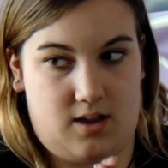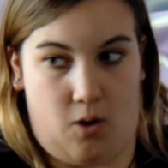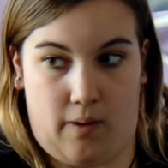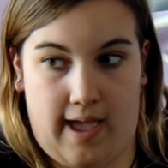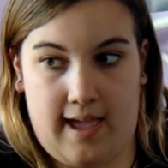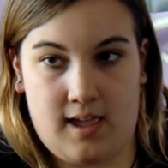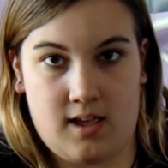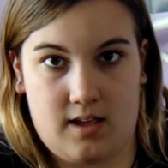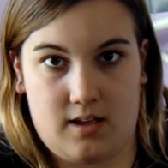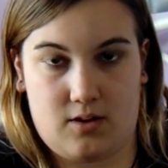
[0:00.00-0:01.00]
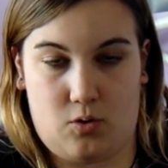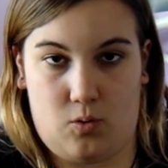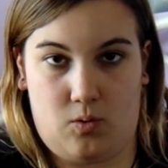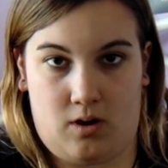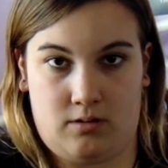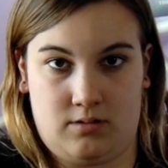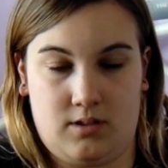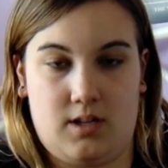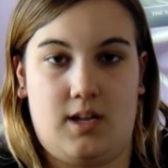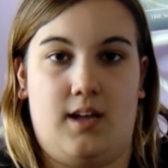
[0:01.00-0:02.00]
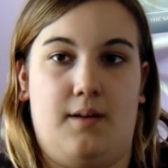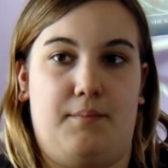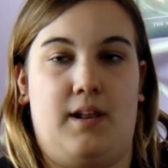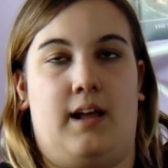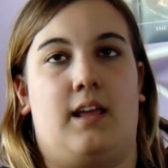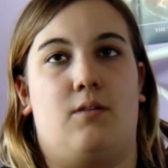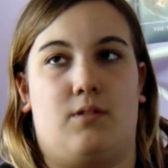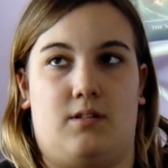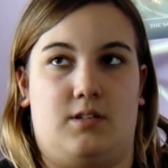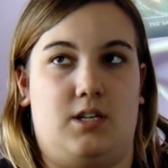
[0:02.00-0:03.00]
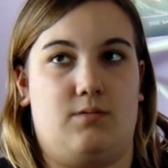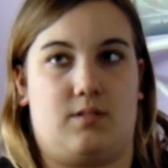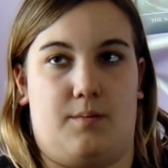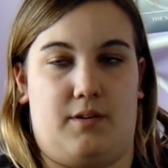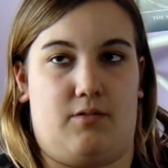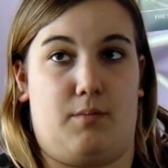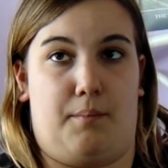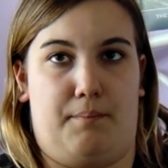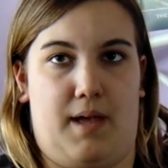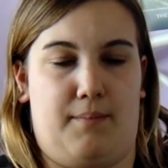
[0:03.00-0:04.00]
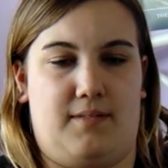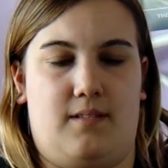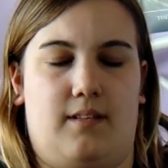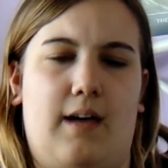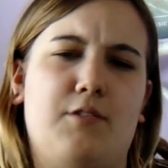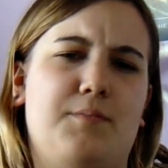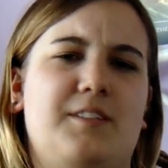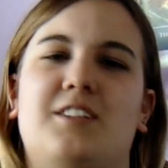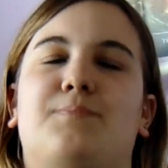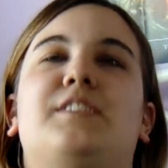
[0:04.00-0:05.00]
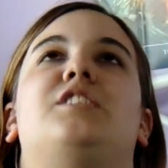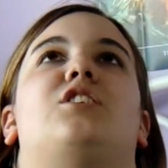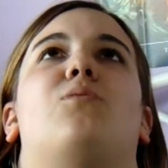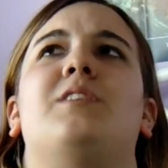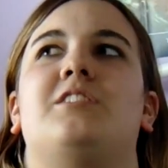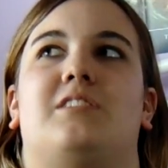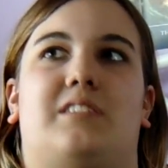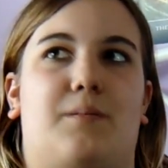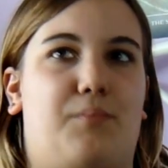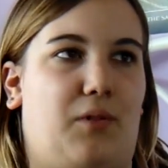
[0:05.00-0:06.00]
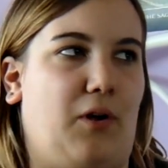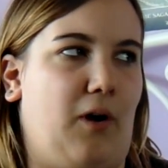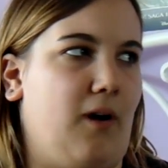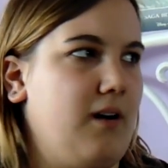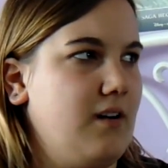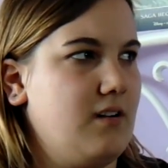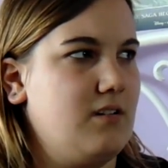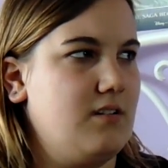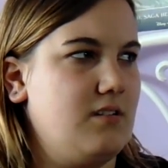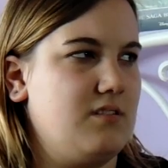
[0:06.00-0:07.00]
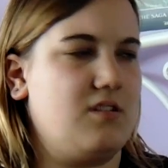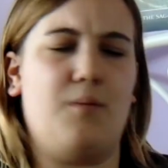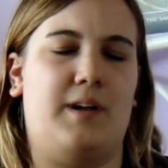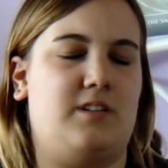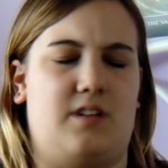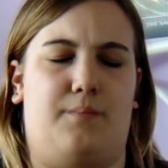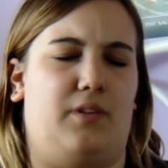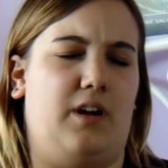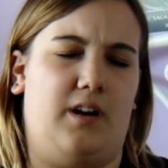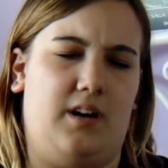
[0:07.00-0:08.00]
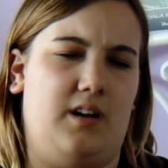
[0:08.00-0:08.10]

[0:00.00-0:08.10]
Okay? Cool? But I get where she was coming from a bit, but still, that would have just been so much simpler. So much simpler.